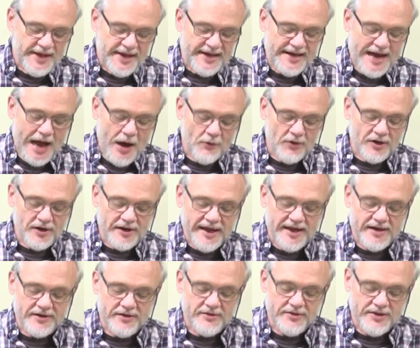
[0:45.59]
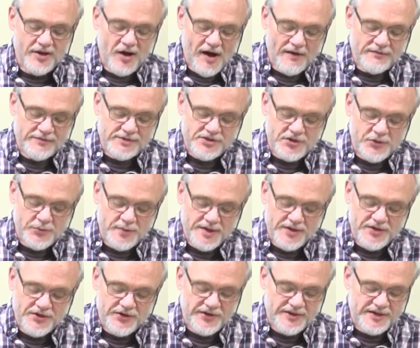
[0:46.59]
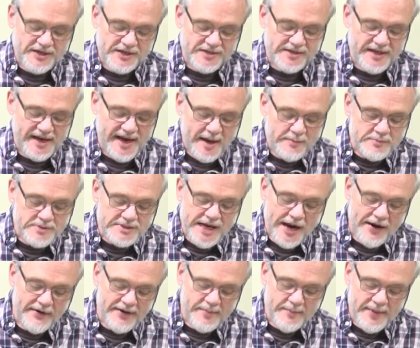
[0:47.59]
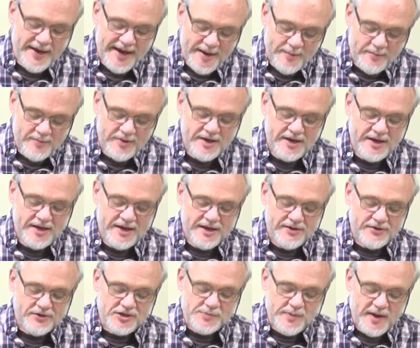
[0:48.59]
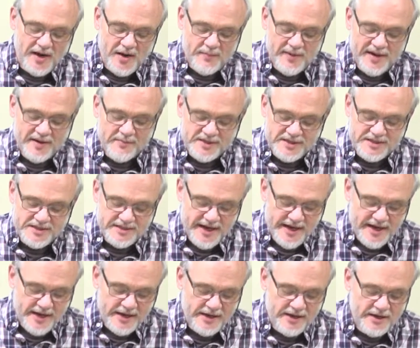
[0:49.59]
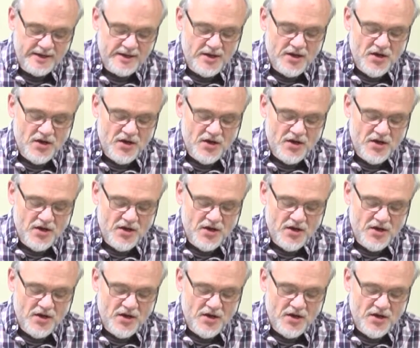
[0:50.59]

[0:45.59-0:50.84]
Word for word: An hour later, the officer returned and said, I'm sorry, ma'am. There's been a big mistake.